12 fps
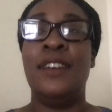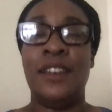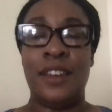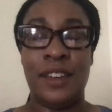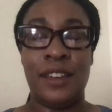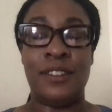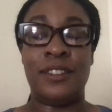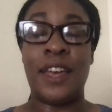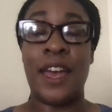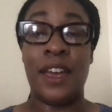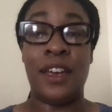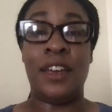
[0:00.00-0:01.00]
is
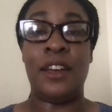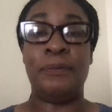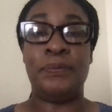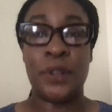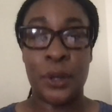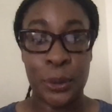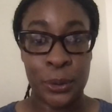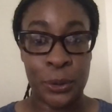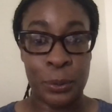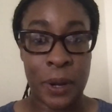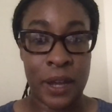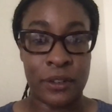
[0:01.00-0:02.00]
a hoodoo
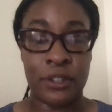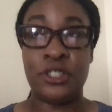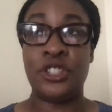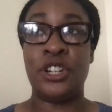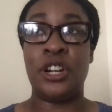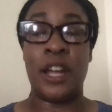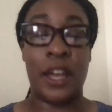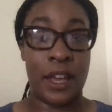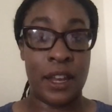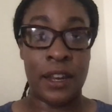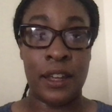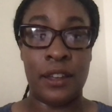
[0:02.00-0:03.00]
practitioner.
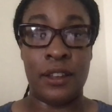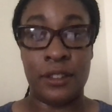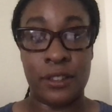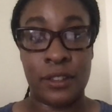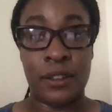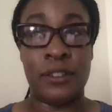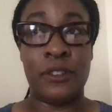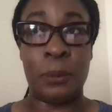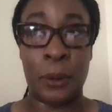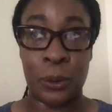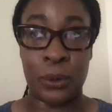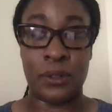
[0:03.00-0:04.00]
Annie is
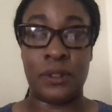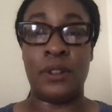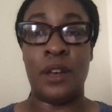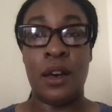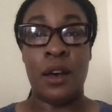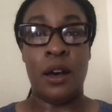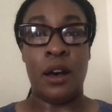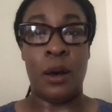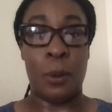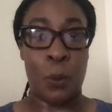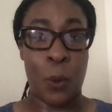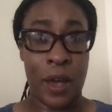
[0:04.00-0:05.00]
Smoke's
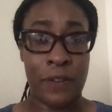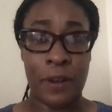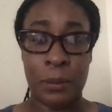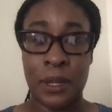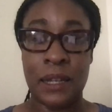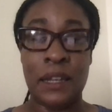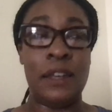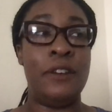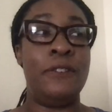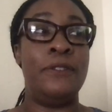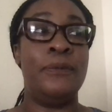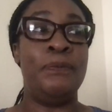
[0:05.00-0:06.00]
wife, I believe.